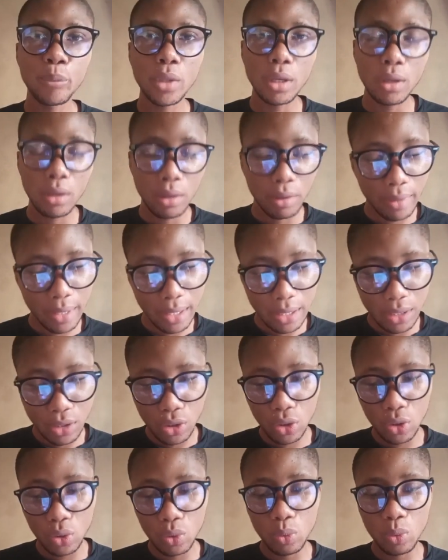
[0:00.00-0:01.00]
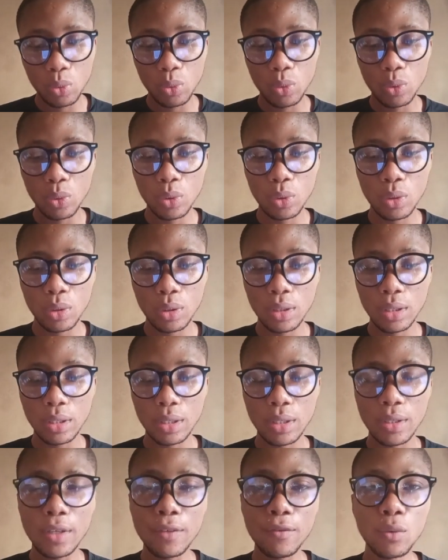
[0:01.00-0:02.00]
Alright, so
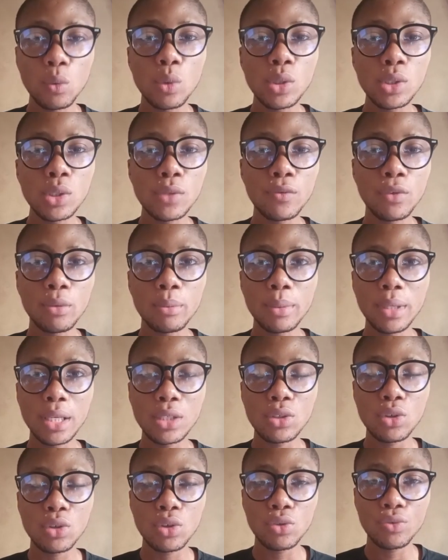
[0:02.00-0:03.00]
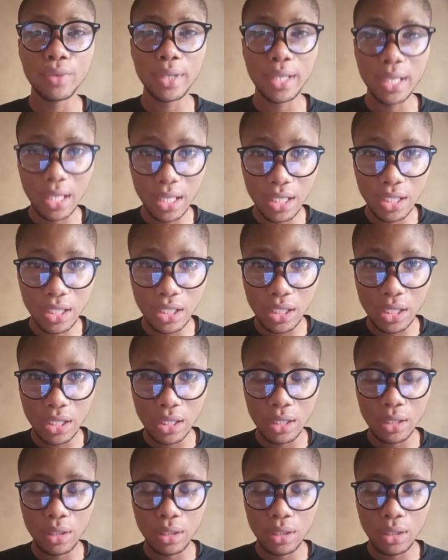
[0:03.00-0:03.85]
if you want to formulate 100 kg